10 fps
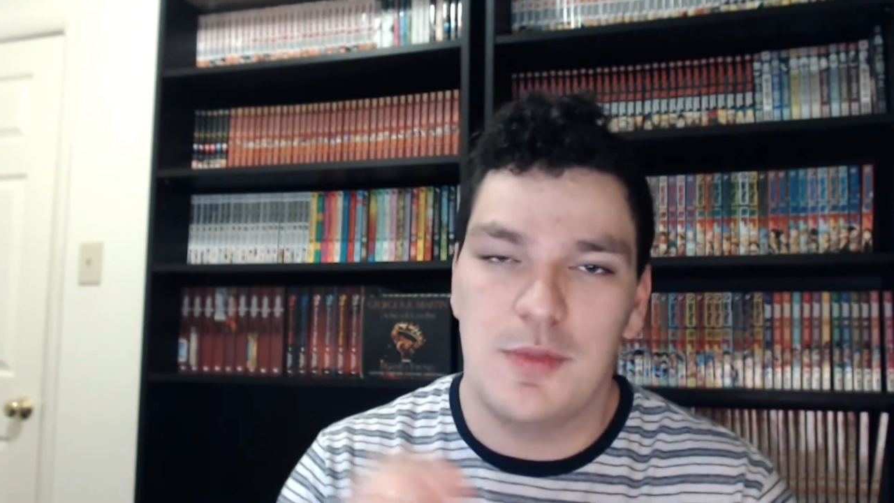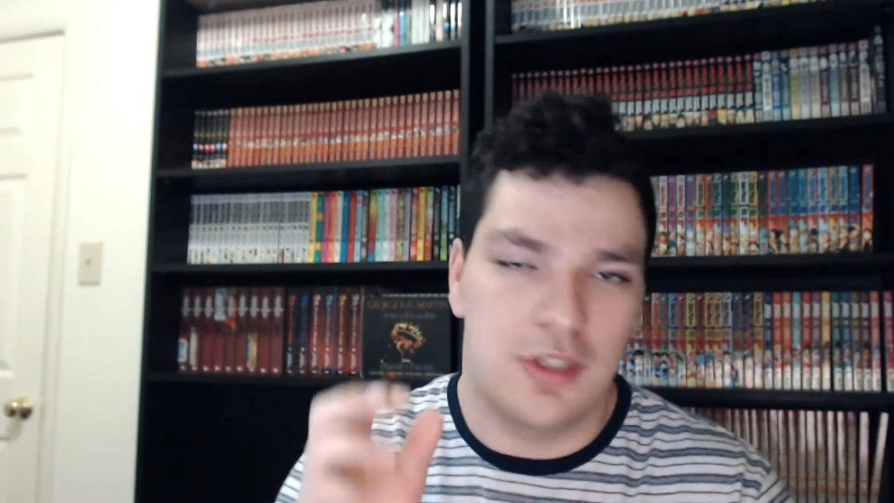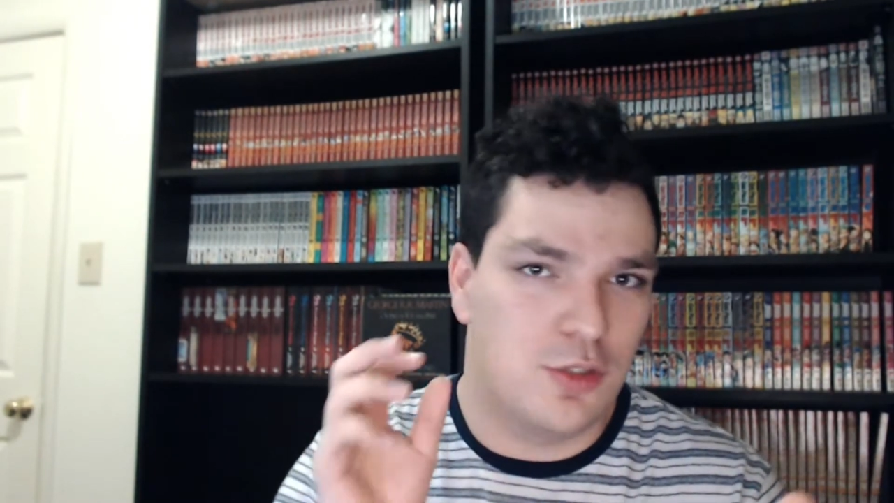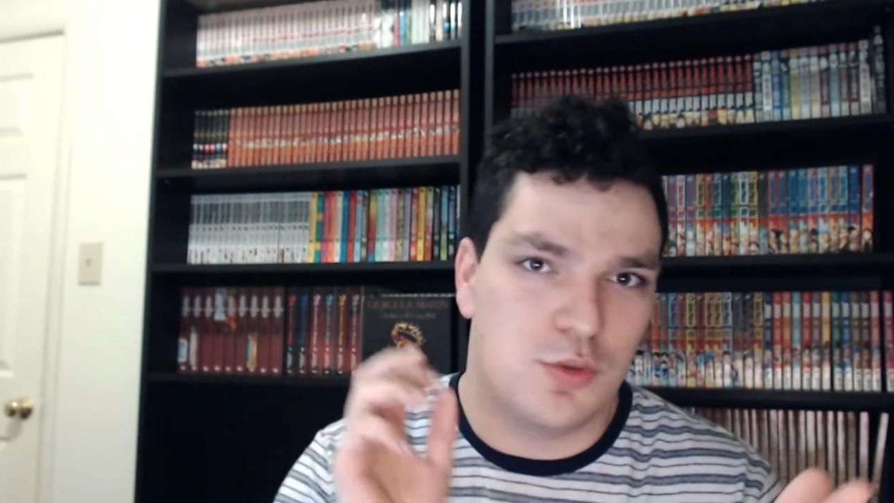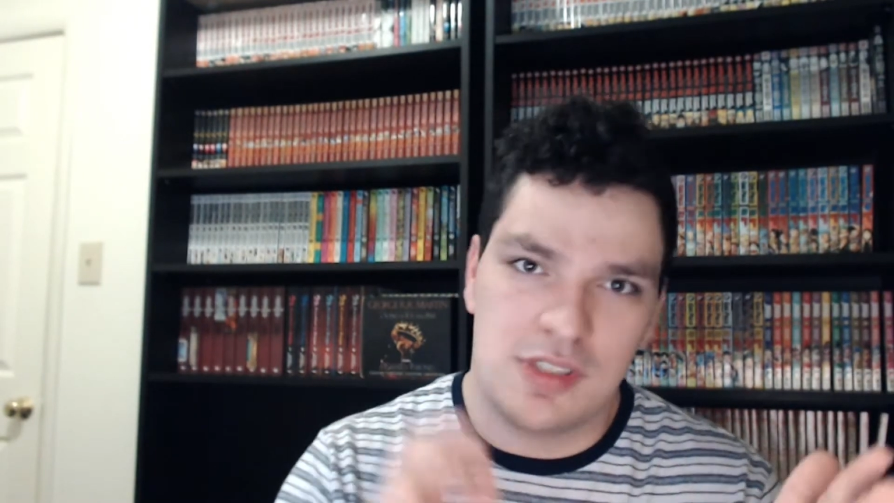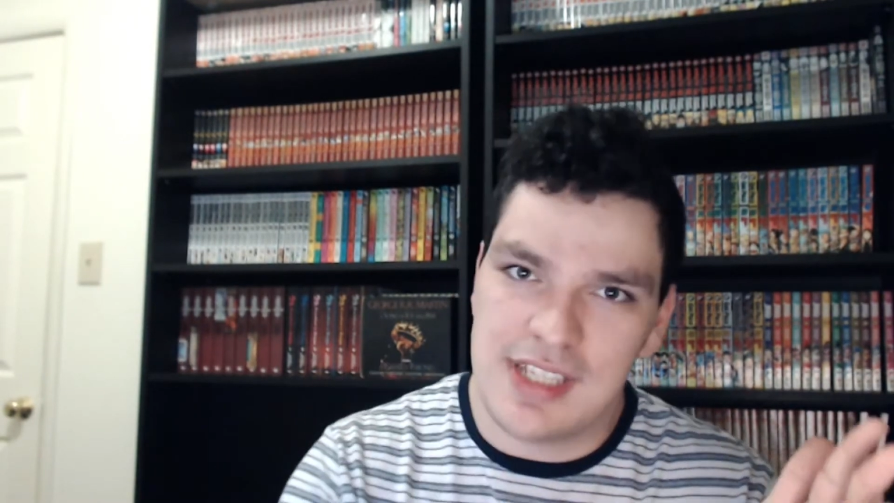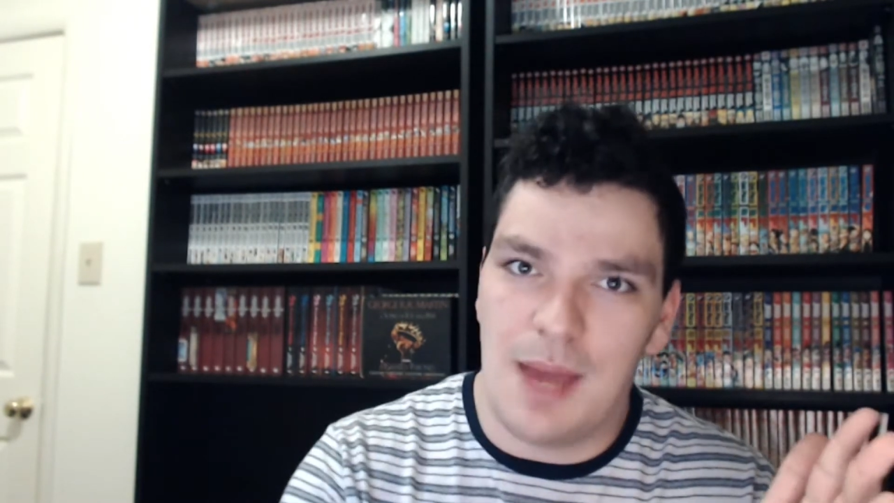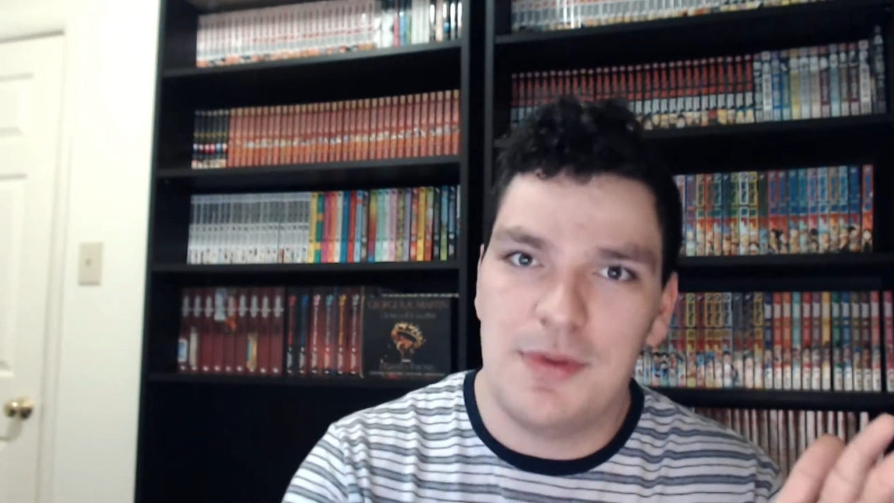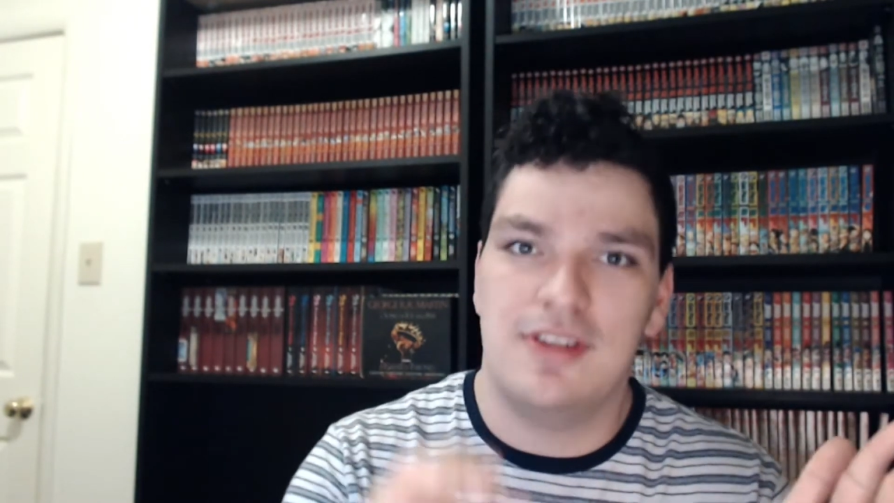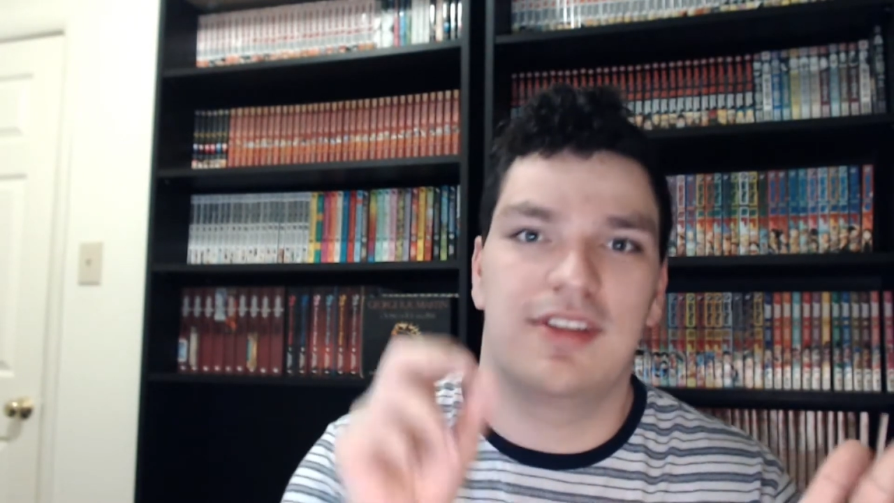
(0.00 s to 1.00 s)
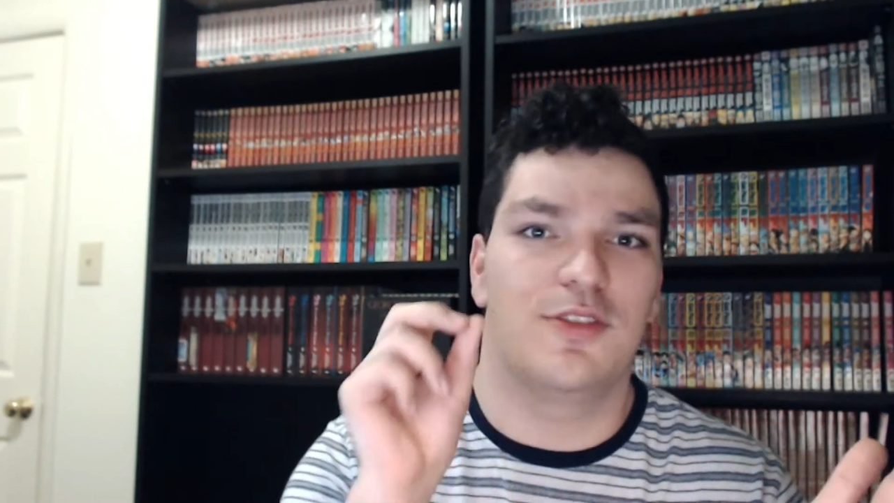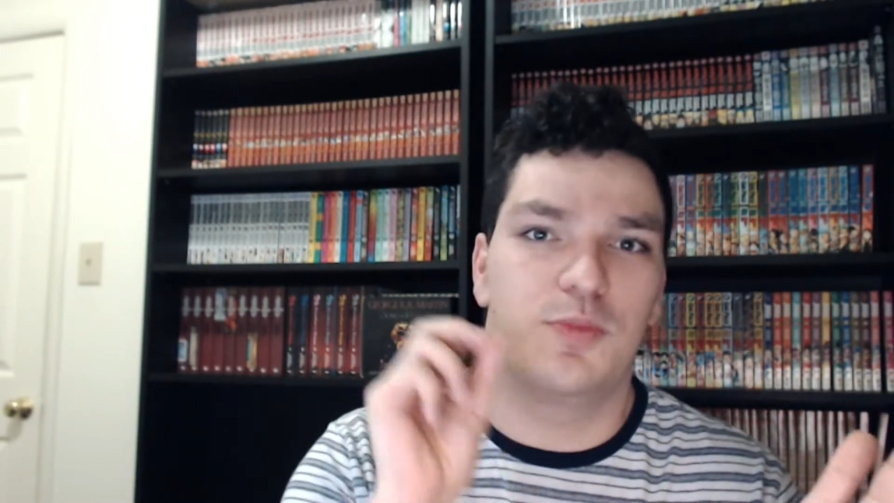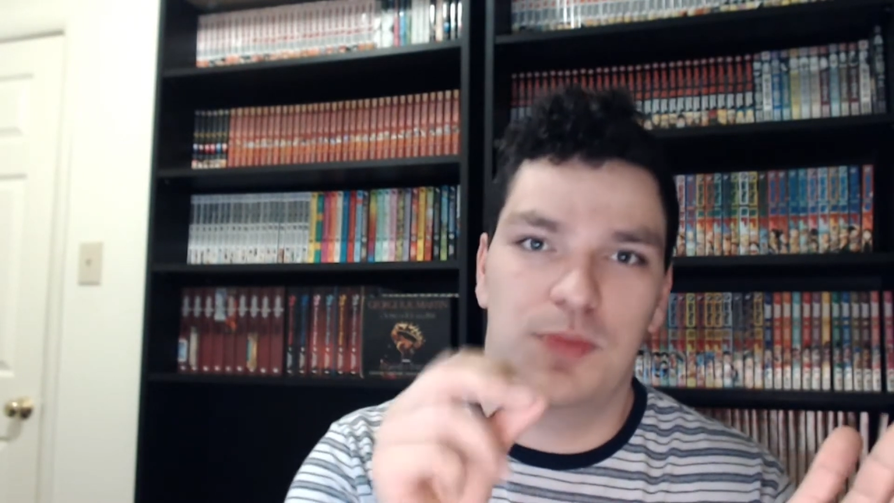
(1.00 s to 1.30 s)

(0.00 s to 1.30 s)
and then you stop it and you